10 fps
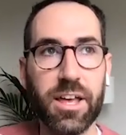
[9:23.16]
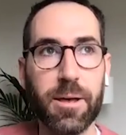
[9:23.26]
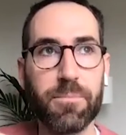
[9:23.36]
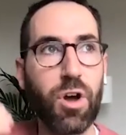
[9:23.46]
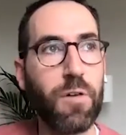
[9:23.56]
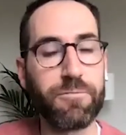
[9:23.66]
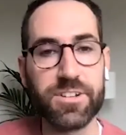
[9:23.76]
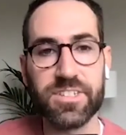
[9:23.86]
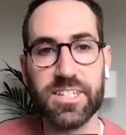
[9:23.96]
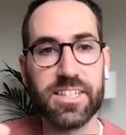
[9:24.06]
Um,
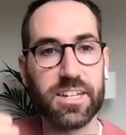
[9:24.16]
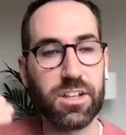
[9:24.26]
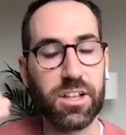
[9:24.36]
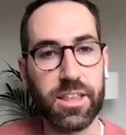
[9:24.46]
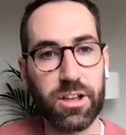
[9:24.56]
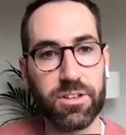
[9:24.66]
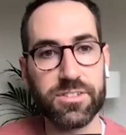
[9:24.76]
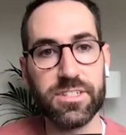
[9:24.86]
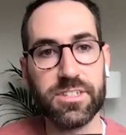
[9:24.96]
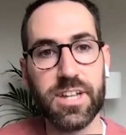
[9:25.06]
conferences that are
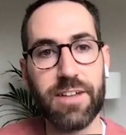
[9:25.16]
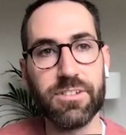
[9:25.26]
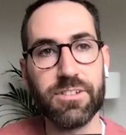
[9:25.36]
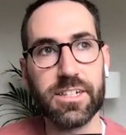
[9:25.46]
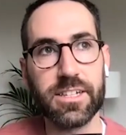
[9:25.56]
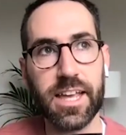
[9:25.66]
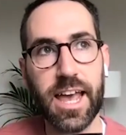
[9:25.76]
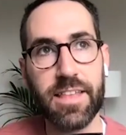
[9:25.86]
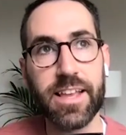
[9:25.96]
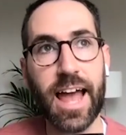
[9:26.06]
consistent every single
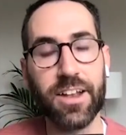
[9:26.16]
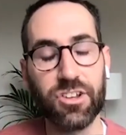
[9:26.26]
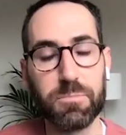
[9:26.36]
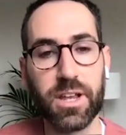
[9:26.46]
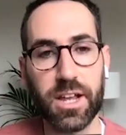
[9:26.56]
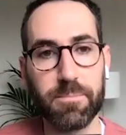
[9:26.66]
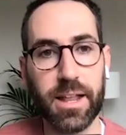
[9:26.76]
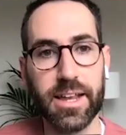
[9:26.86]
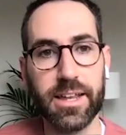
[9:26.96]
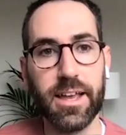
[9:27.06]
year, and they can just become
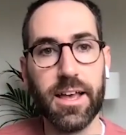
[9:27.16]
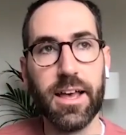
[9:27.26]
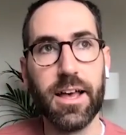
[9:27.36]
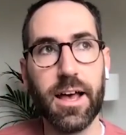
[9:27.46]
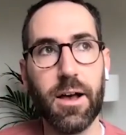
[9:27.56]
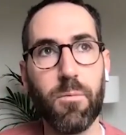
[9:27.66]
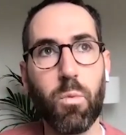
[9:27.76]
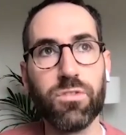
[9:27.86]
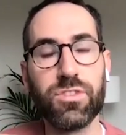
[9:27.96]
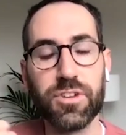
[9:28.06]
like
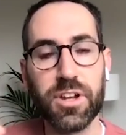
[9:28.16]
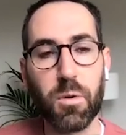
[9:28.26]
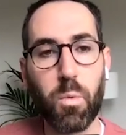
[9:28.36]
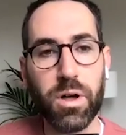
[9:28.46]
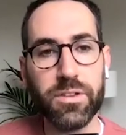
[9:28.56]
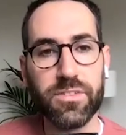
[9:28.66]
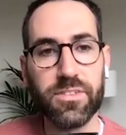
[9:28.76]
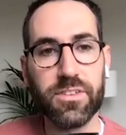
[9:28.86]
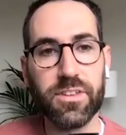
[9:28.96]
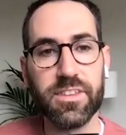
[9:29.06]
once you've done it
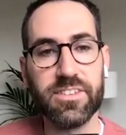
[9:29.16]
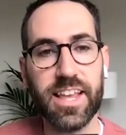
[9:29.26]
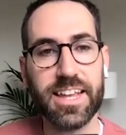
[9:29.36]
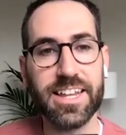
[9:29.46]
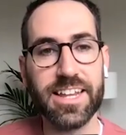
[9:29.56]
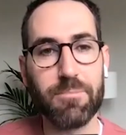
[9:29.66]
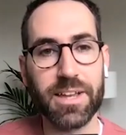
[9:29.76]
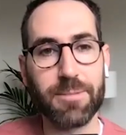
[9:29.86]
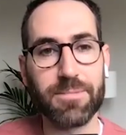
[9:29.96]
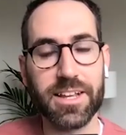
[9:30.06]
once, the second year then
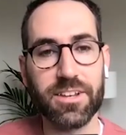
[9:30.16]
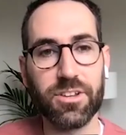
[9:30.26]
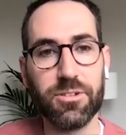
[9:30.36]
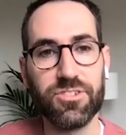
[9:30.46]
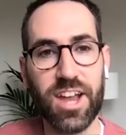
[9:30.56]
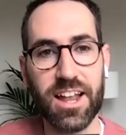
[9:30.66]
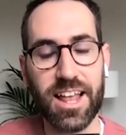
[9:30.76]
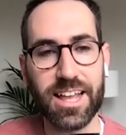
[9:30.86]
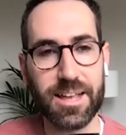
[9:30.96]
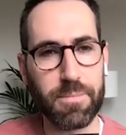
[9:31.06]
becomes like a new
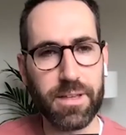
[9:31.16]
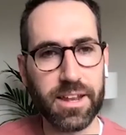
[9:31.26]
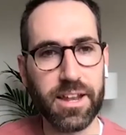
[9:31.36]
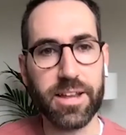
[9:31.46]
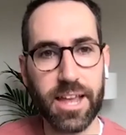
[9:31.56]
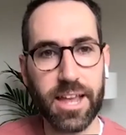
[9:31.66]
challenge, like a you know,